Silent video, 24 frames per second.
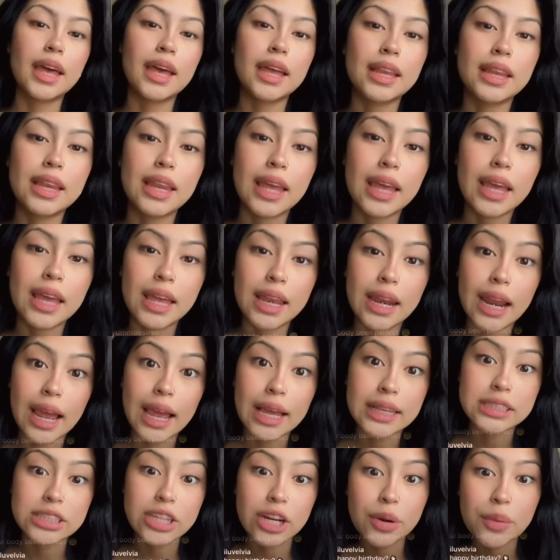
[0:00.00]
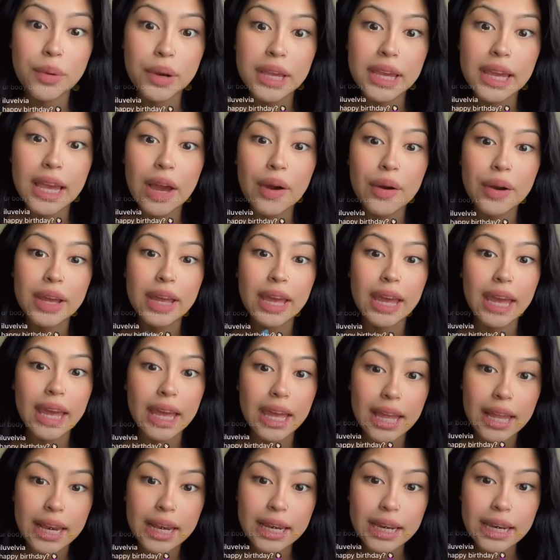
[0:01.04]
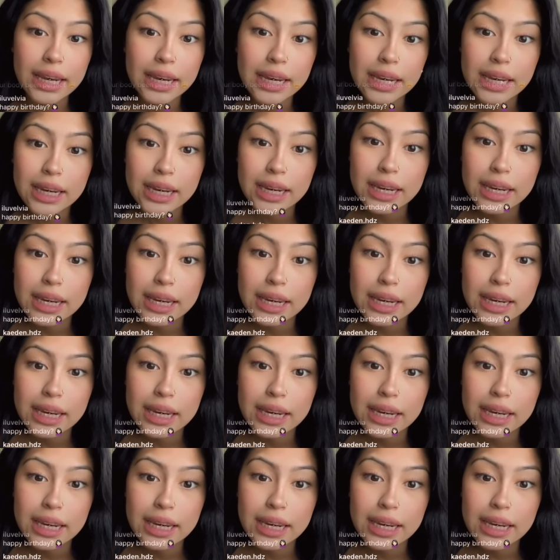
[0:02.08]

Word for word: and then I started working out again.